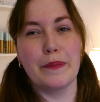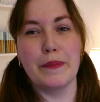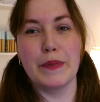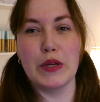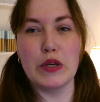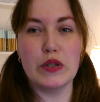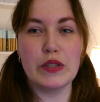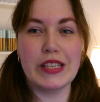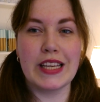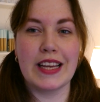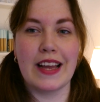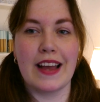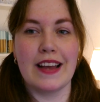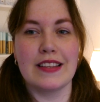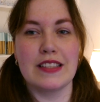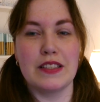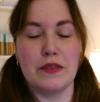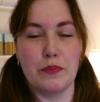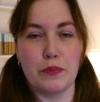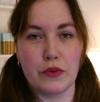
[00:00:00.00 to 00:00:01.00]
music and
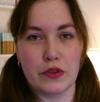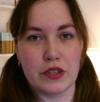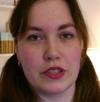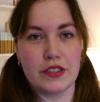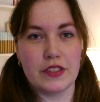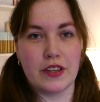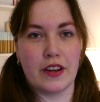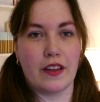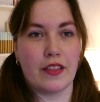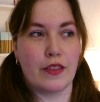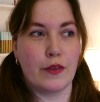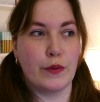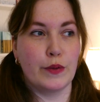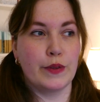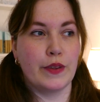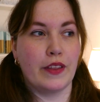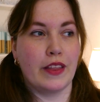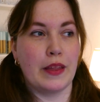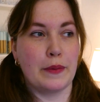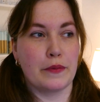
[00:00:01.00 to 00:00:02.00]
sports are two
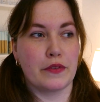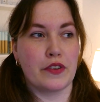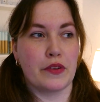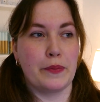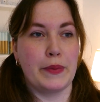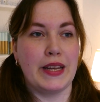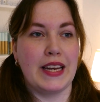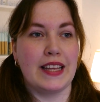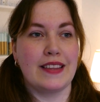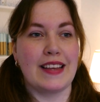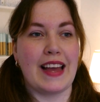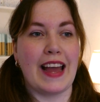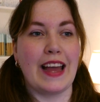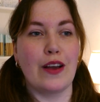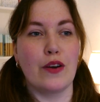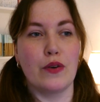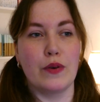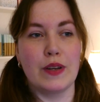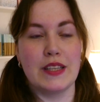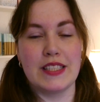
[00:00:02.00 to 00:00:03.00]
themes for me that I
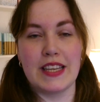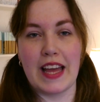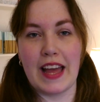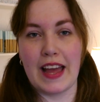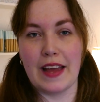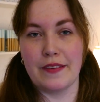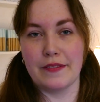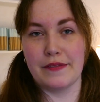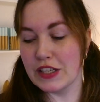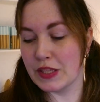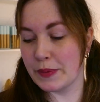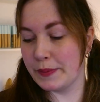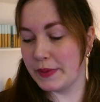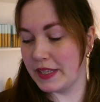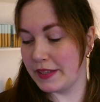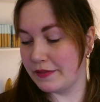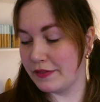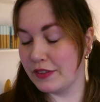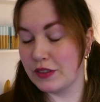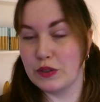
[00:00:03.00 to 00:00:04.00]
always have some
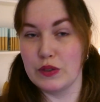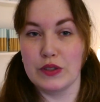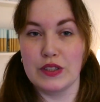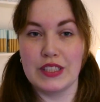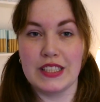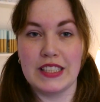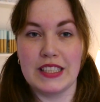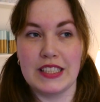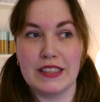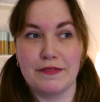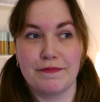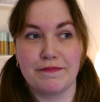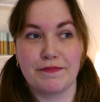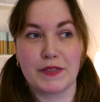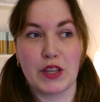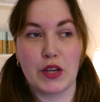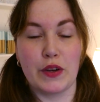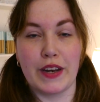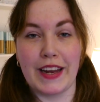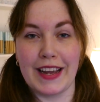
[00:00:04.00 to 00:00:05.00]
difficulty
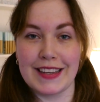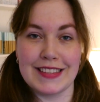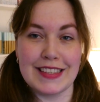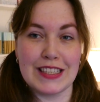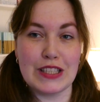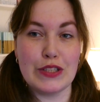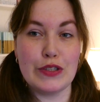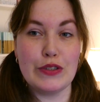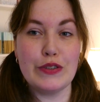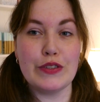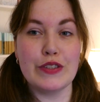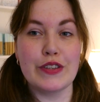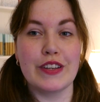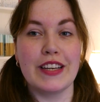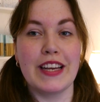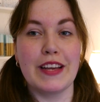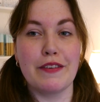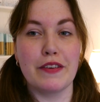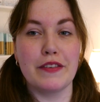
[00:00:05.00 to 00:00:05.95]
connecting to, so I never